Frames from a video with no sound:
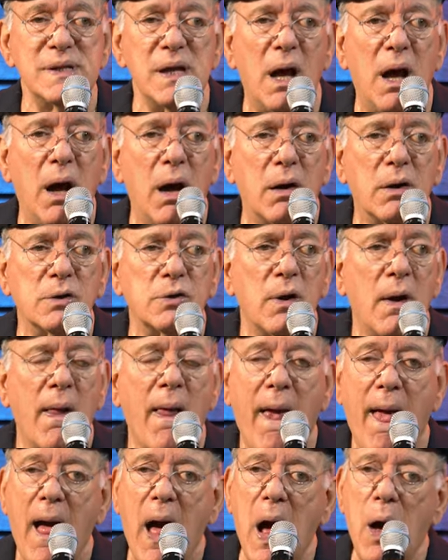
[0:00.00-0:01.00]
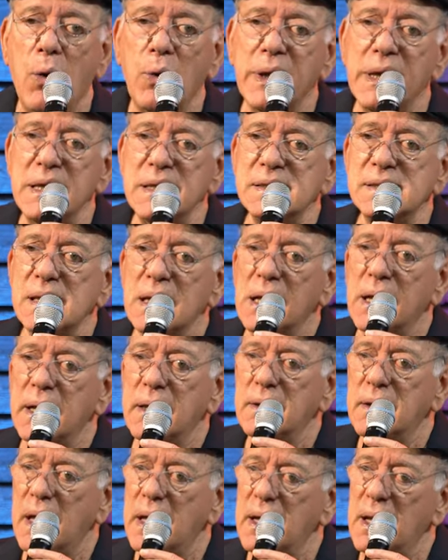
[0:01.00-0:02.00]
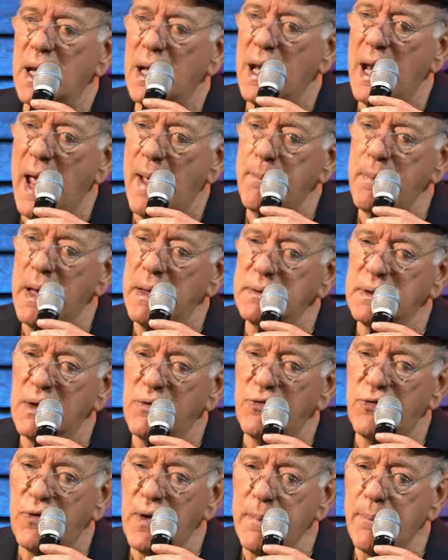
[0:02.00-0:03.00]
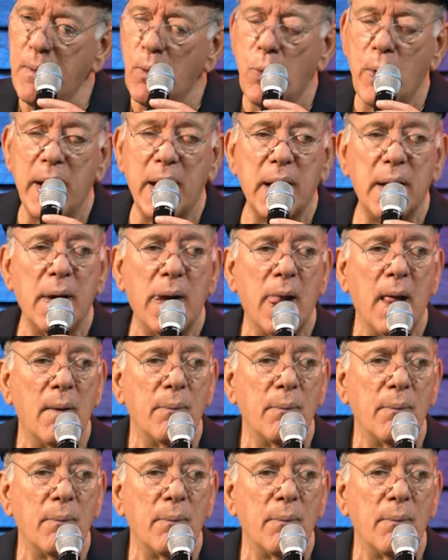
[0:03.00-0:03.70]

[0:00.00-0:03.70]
heart, how easily they lap and they flip away